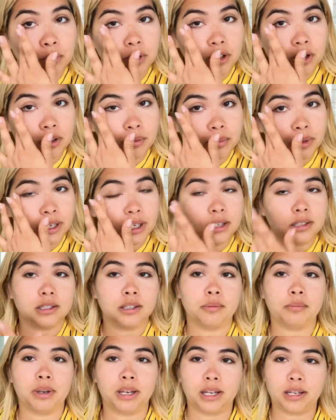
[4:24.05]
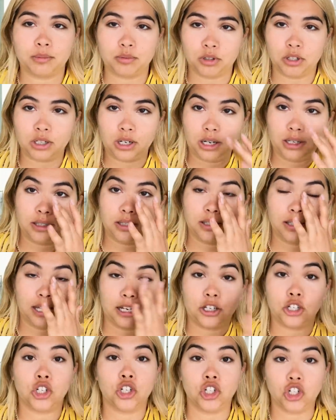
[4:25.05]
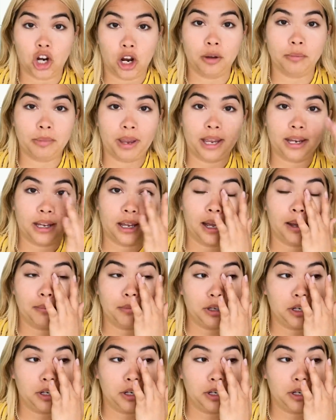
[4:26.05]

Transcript: her because the makeup she does is like show makeup.